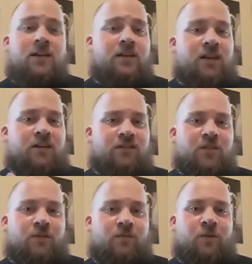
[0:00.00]
Thank you all
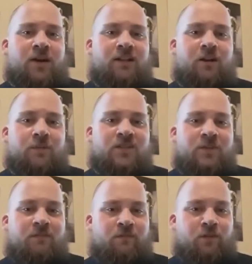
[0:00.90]
so much for watching. Hope this has
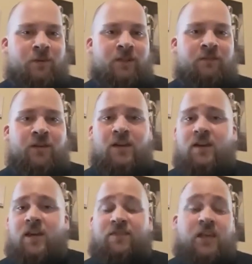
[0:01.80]
been informative.
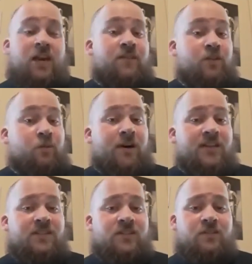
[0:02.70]
If you have any
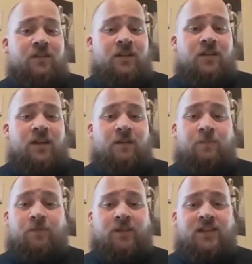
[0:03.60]
questions or anything,
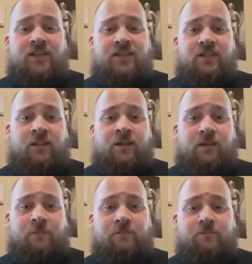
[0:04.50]
please
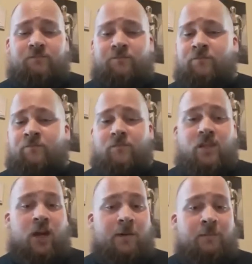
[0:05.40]

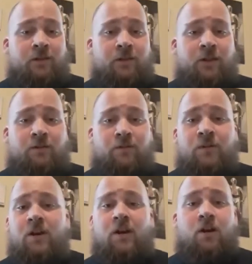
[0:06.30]
comment below,
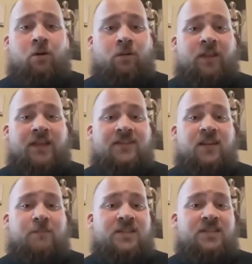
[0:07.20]
or like I
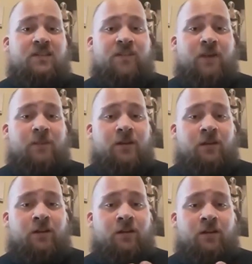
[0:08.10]
said, find me
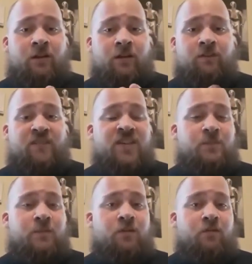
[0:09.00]
on
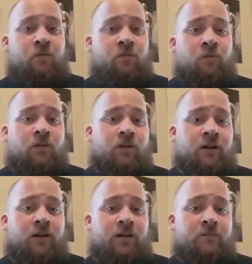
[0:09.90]
Facebook or
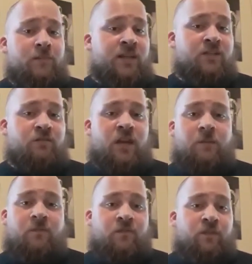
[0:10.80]
on
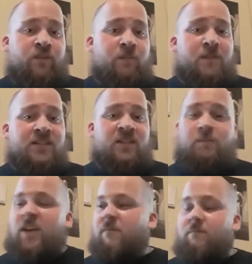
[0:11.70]
Instagram. Feel free to message
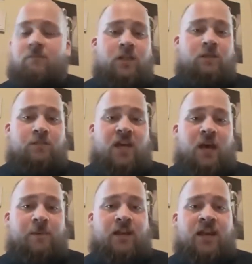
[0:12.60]
me. Be
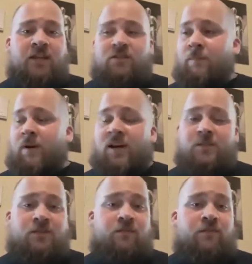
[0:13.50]
happy to answer,
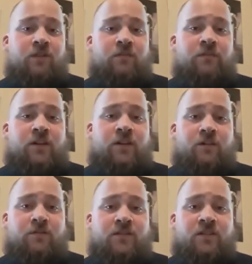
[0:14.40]
possibly do future
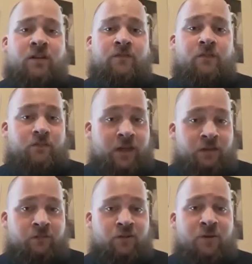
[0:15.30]
videos at
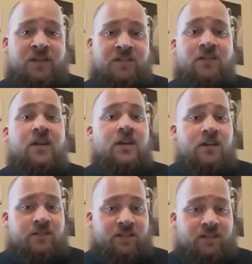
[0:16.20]
your request,
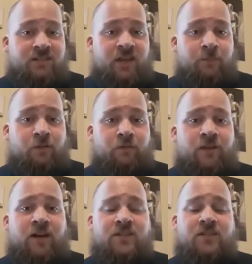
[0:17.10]
such as deck
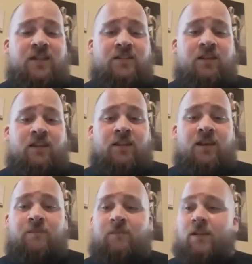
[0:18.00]
profiles and things like
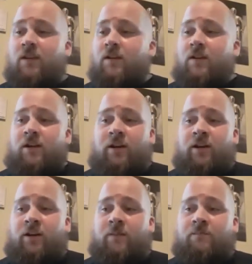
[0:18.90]
that.
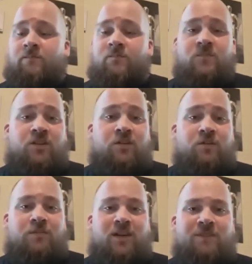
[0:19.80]

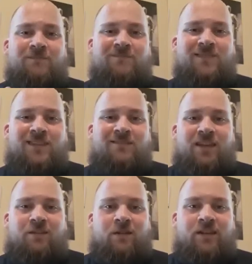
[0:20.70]
So, yeah,
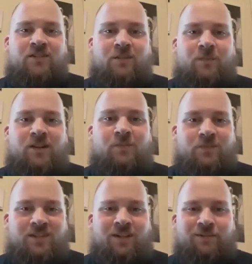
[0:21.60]
thank you all again so much. We'll
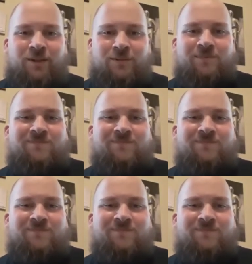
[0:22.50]
see you all around.